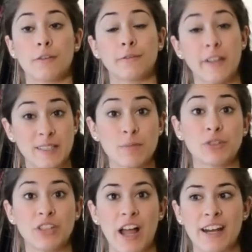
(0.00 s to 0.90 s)

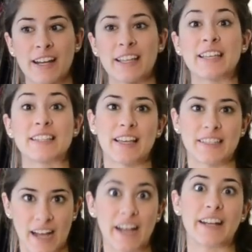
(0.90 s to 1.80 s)
Flexible dieting is
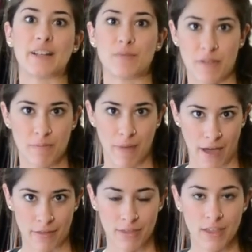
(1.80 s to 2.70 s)
like dieting with
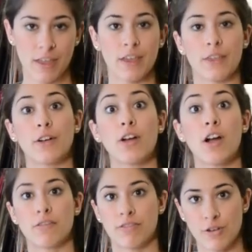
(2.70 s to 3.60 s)
math. There
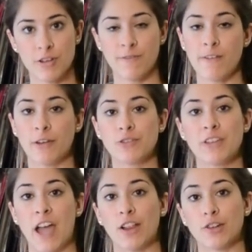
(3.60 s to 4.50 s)
are 3,500
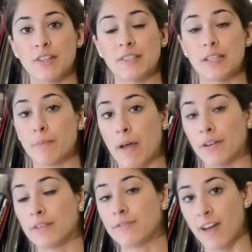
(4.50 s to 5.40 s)
calories in a
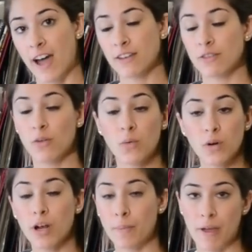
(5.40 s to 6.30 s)
pound of fat
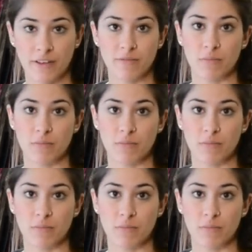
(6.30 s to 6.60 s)
or a pound of